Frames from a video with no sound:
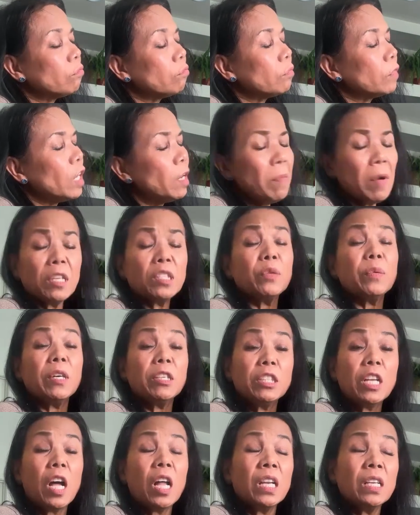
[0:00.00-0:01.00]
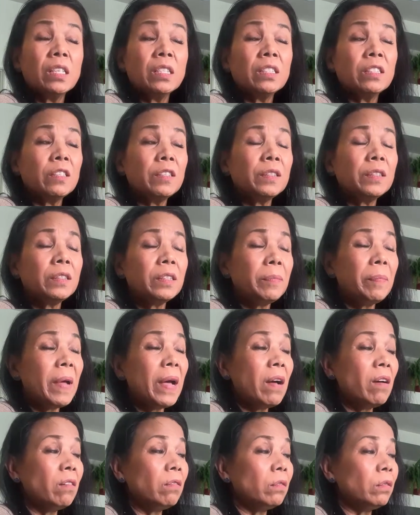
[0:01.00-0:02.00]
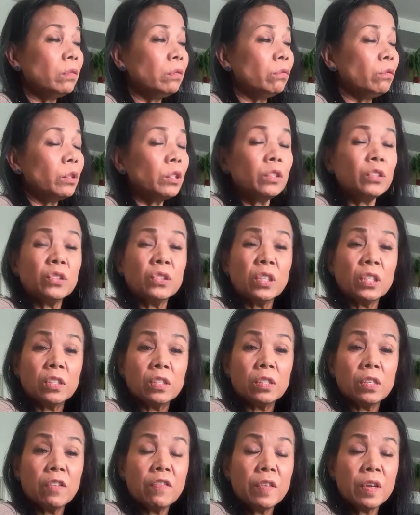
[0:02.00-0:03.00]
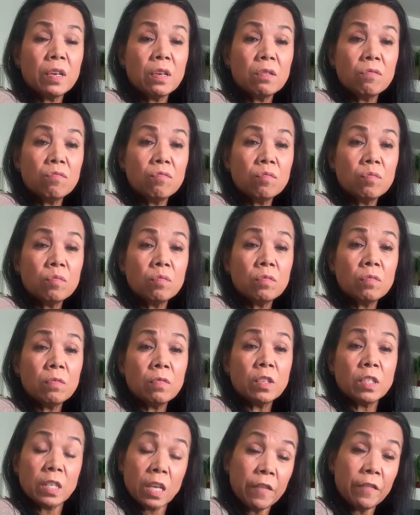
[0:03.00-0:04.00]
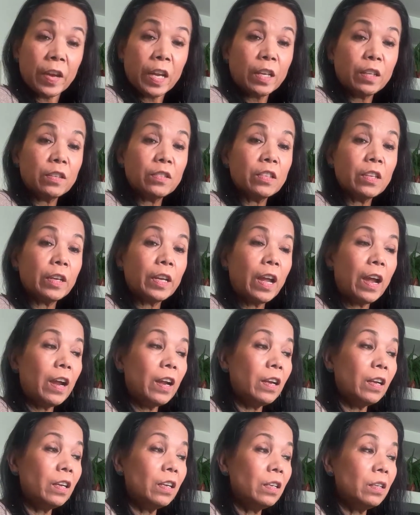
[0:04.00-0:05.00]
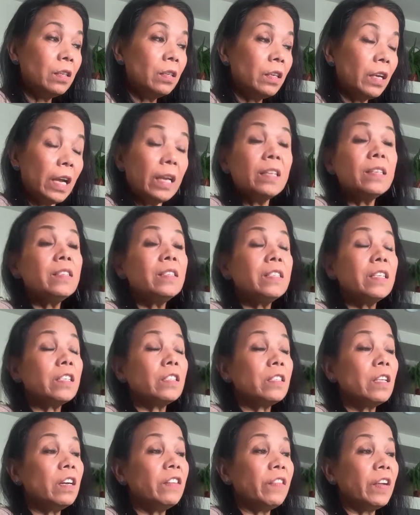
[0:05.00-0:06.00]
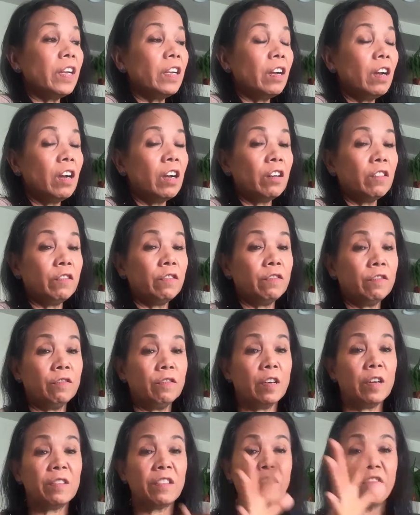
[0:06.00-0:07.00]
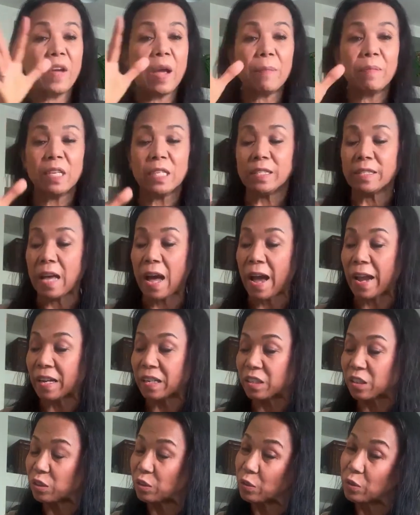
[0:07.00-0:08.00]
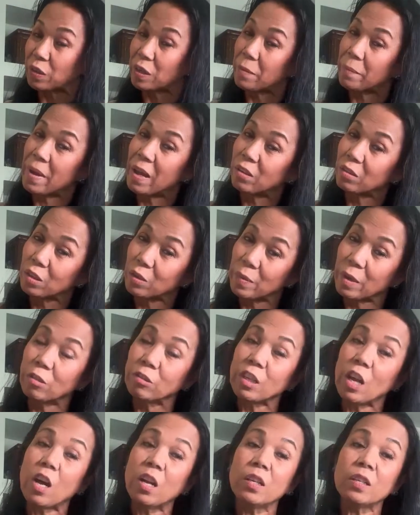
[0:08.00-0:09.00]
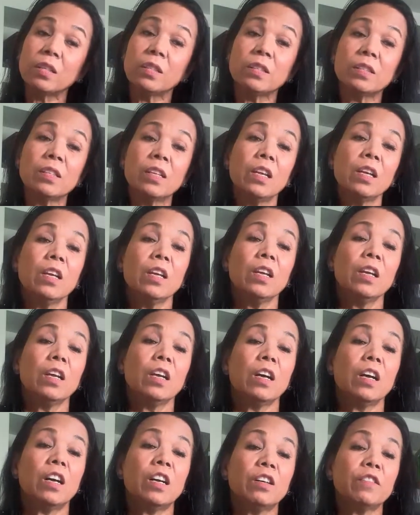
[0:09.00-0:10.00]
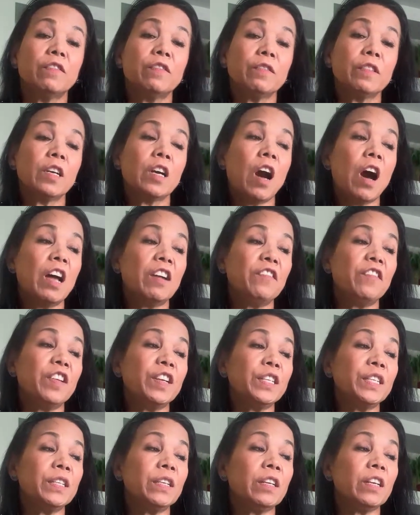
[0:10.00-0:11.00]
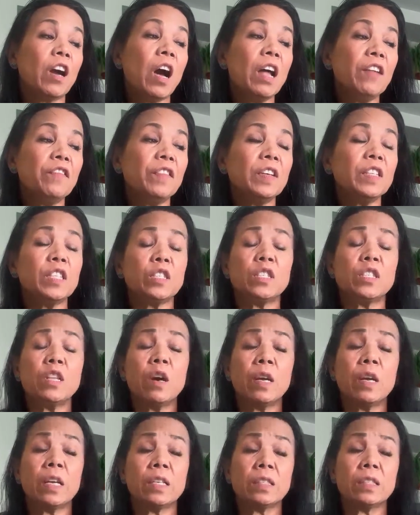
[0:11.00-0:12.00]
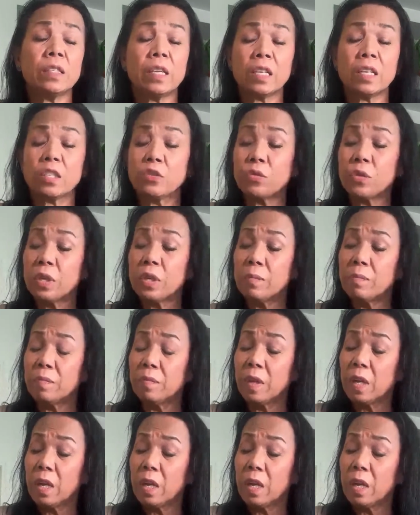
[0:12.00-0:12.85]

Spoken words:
$12. It's about what, 6-7 servings. Okay, at least 6 serving of the family size is only about $12 of cod fish. And codfish is not as